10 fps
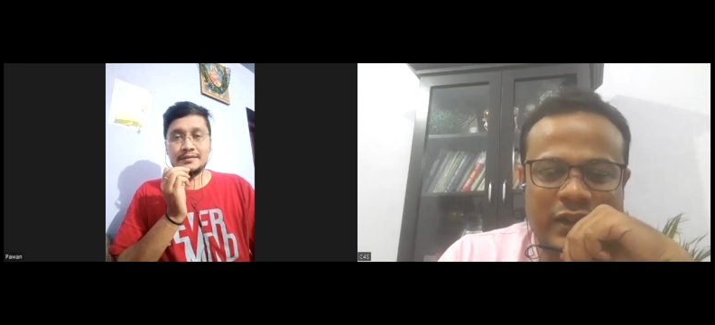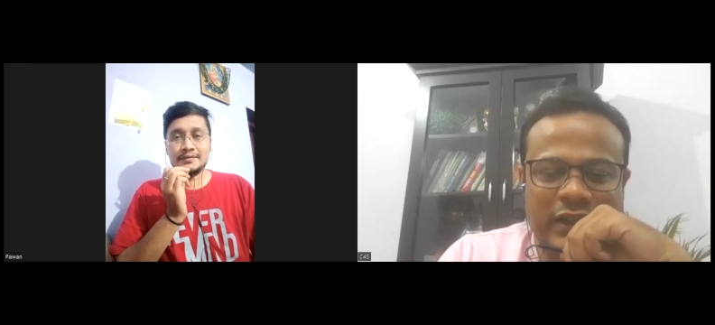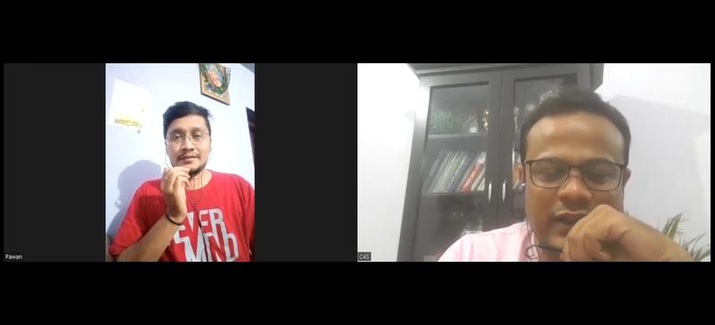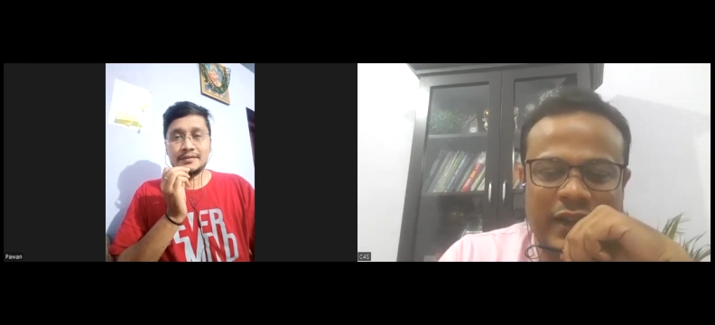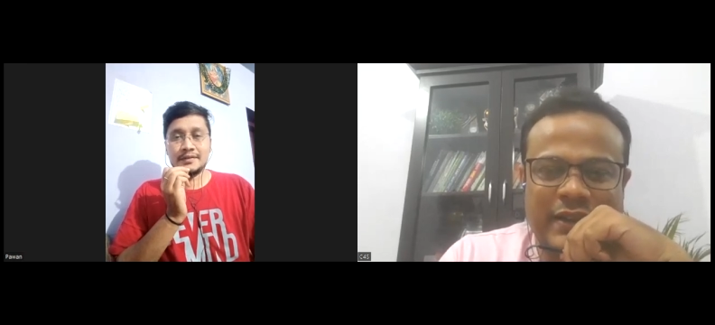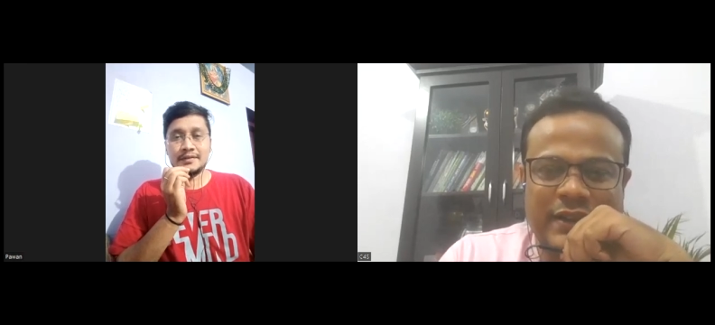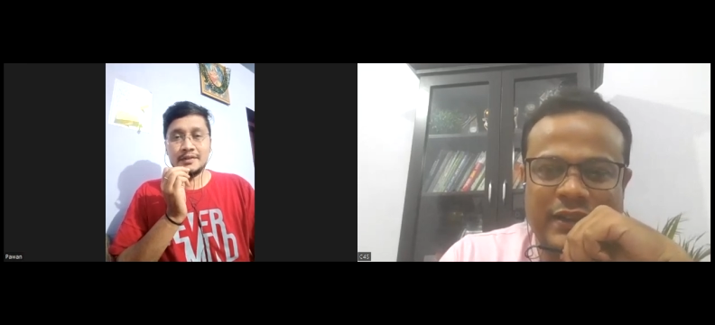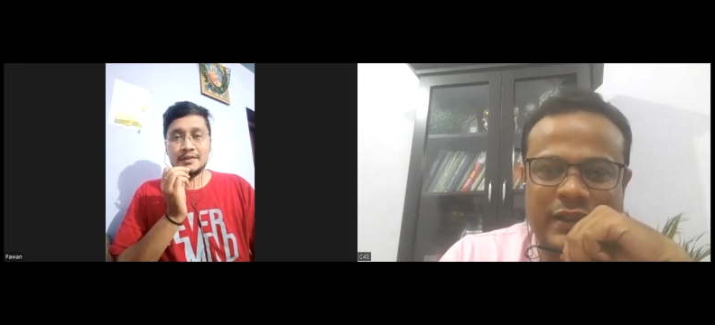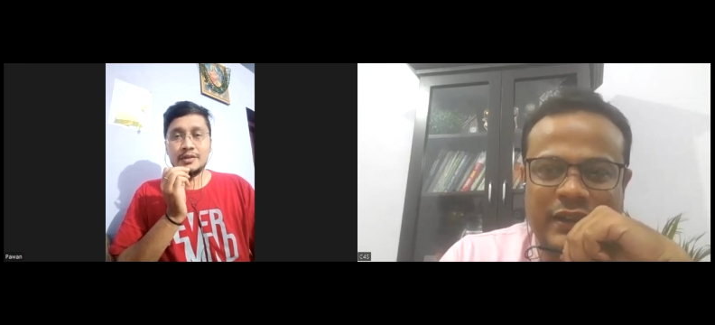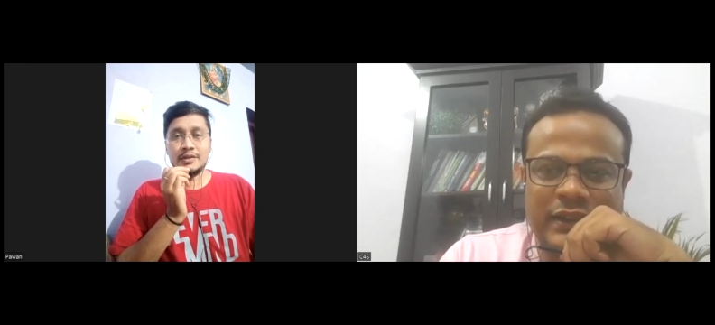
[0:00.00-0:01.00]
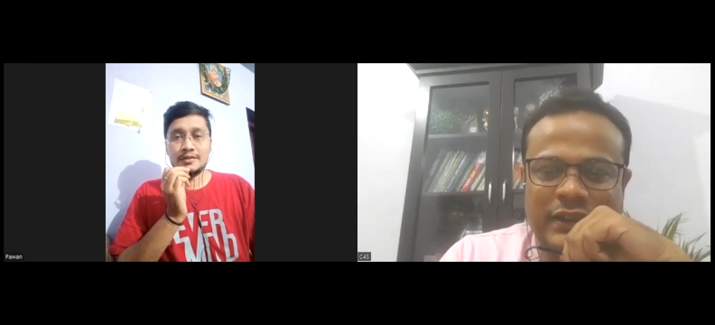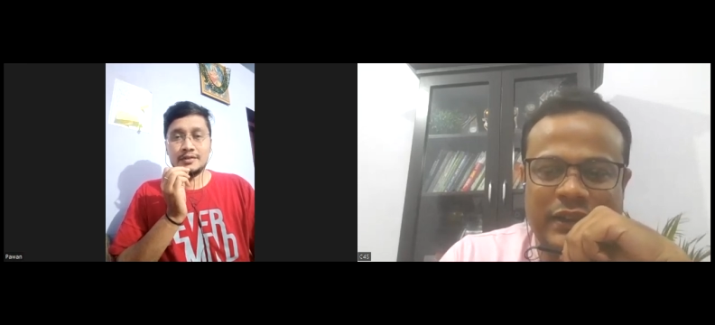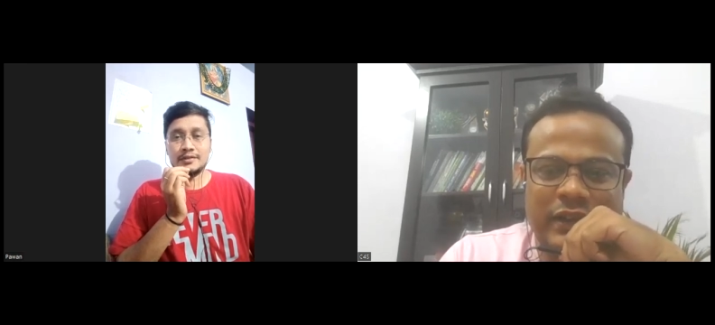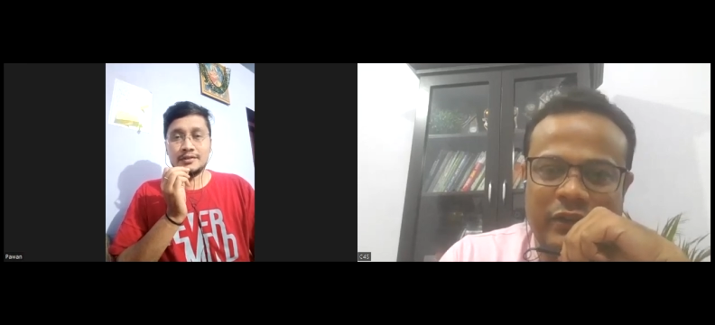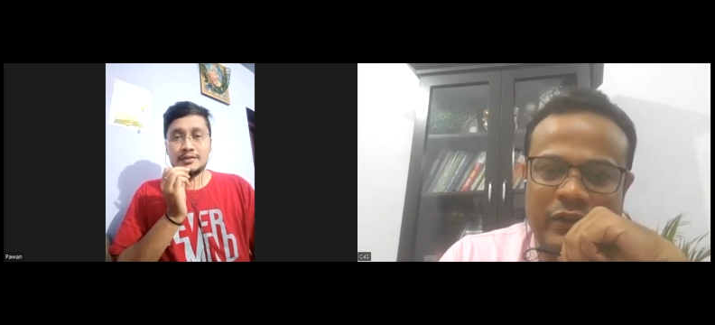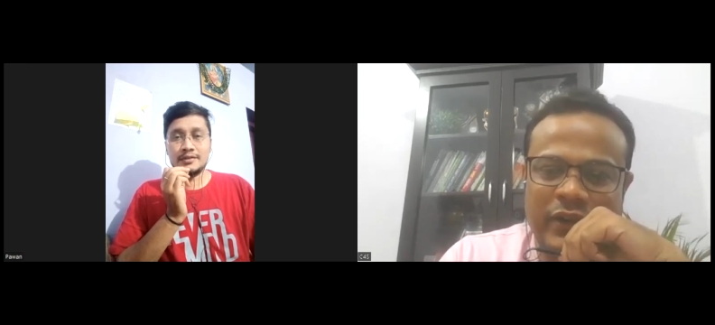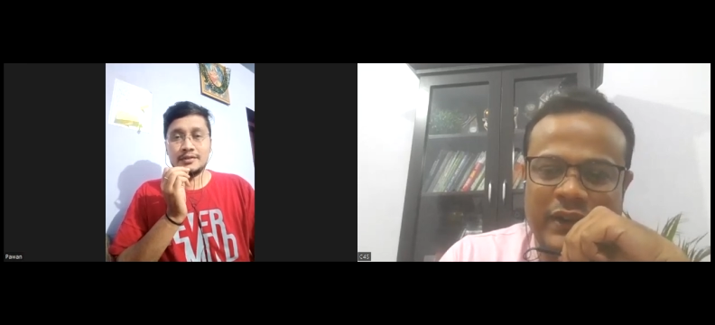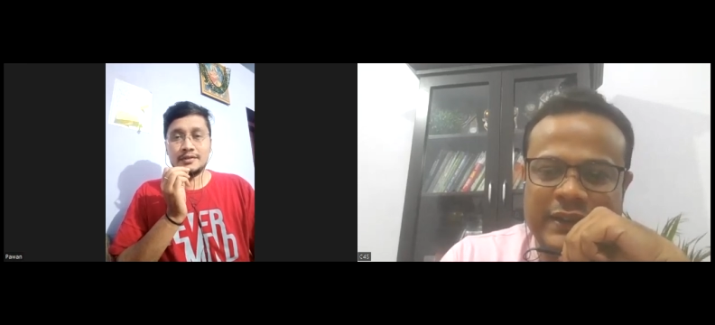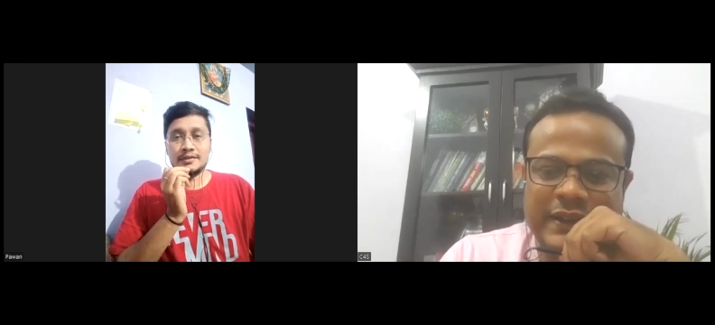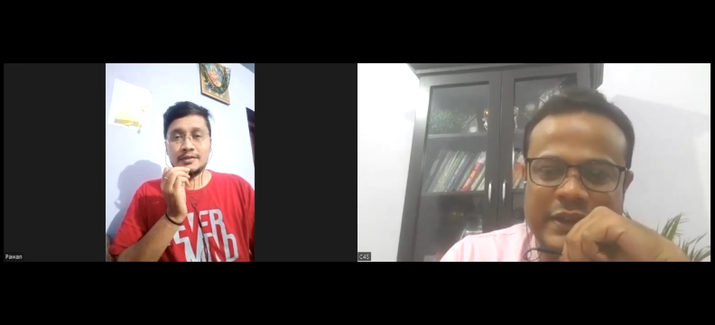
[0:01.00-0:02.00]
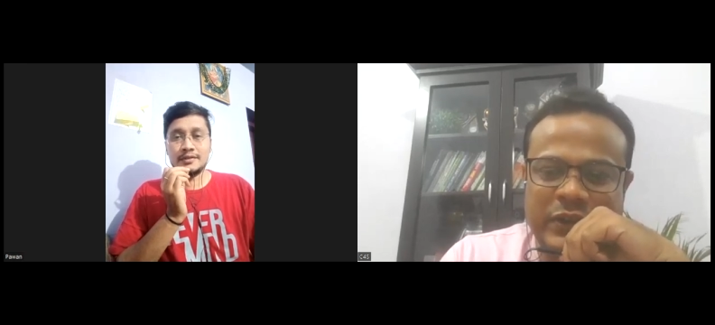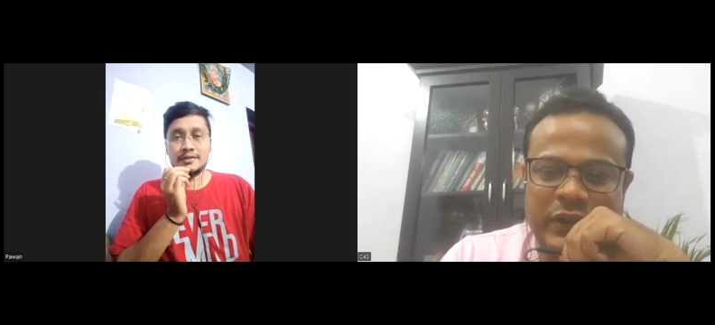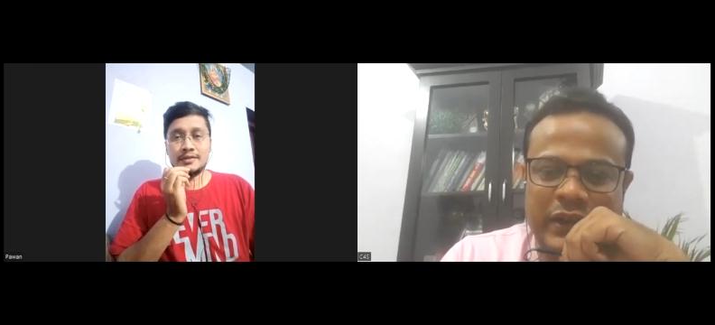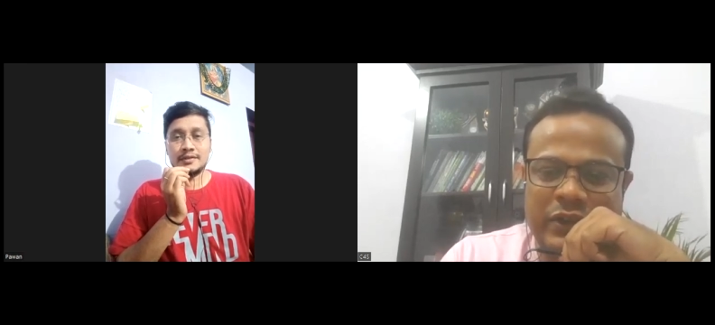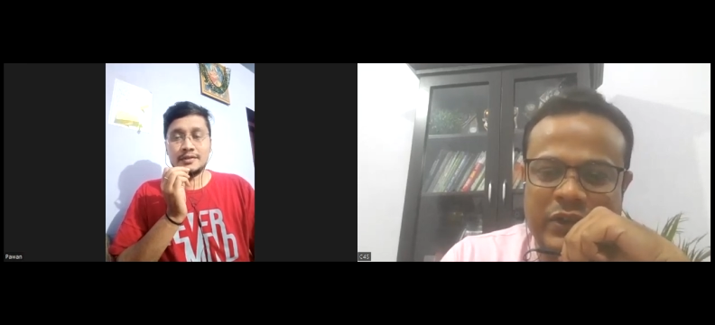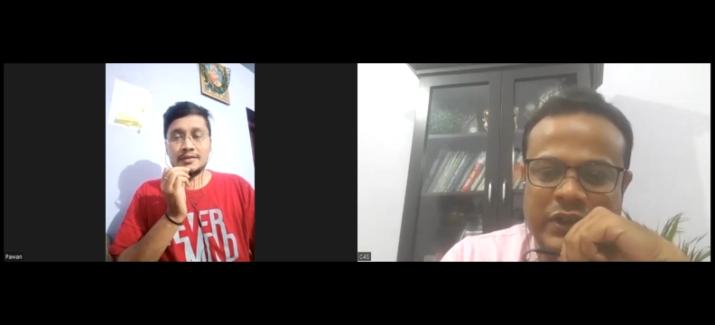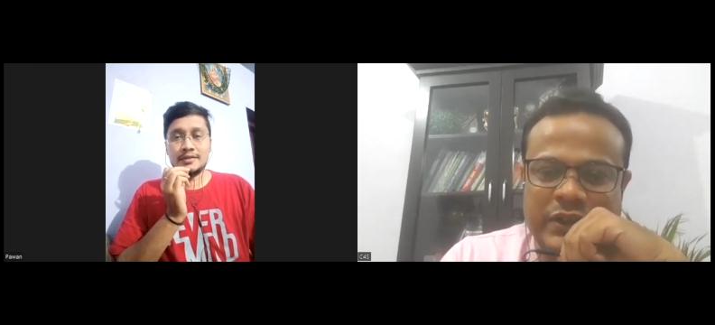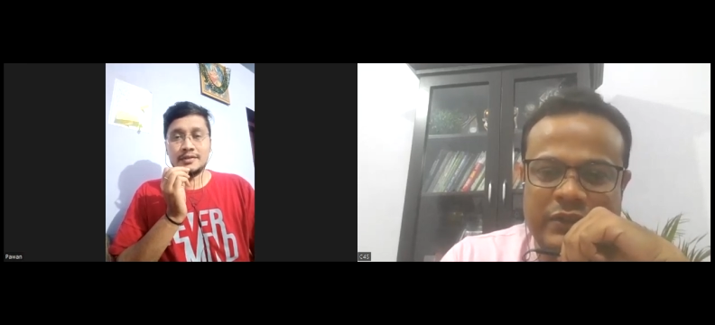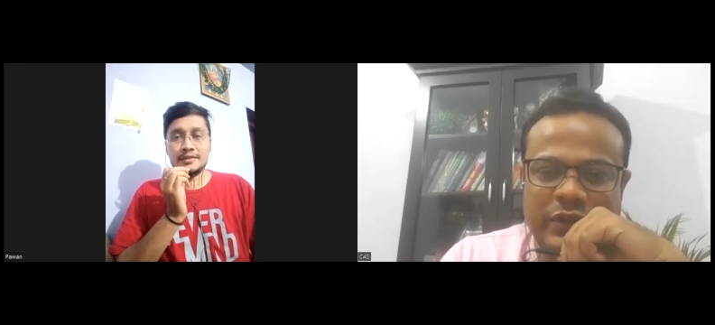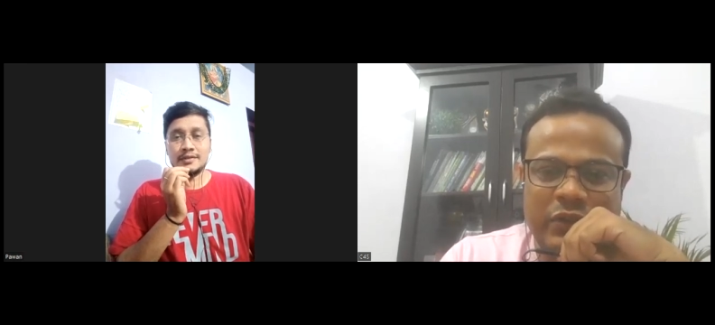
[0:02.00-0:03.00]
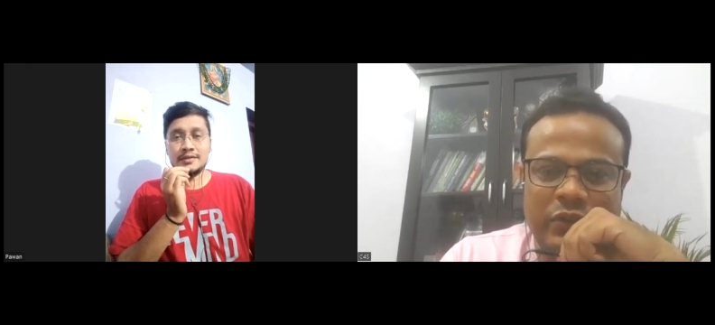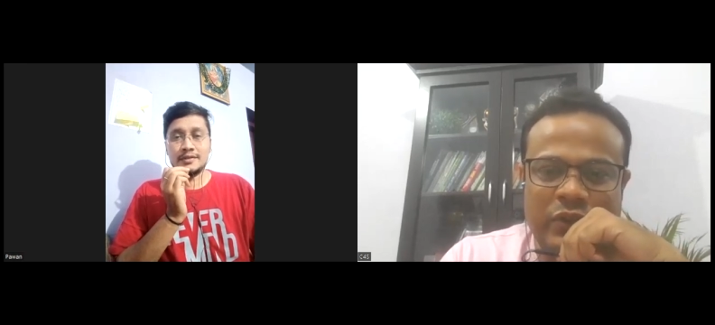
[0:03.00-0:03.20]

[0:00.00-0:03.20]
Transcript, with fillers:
Speaker 1: uh, right? Okay. Uh, we will discuss all the questions with